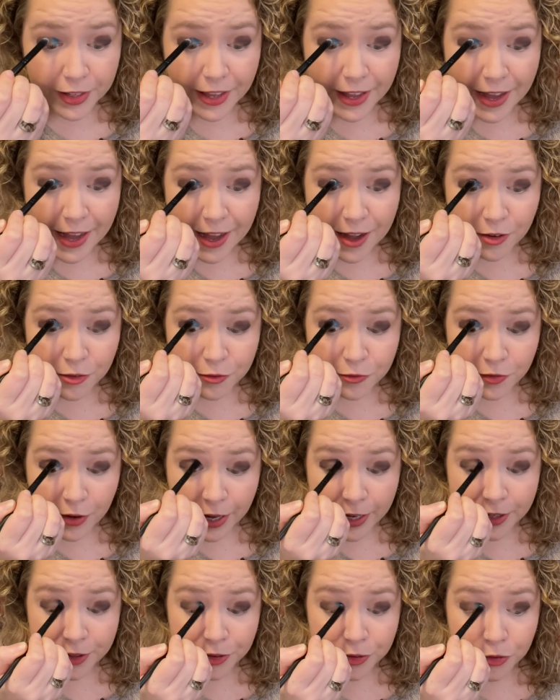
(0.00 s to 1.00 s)
have
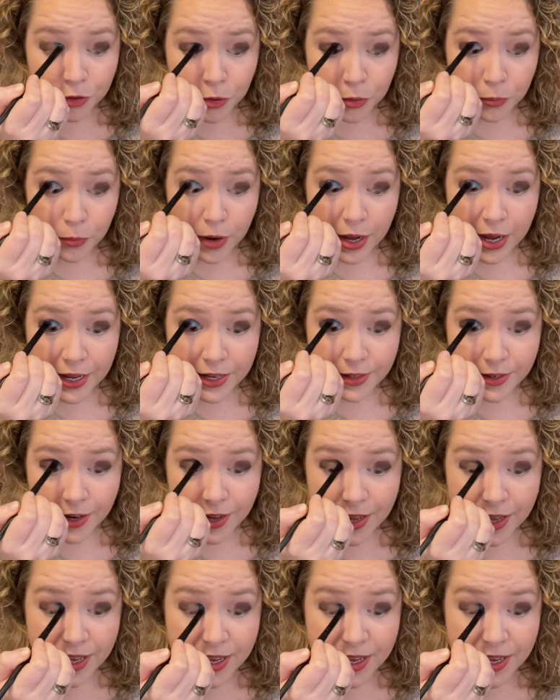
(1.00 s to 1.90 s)
filed to run,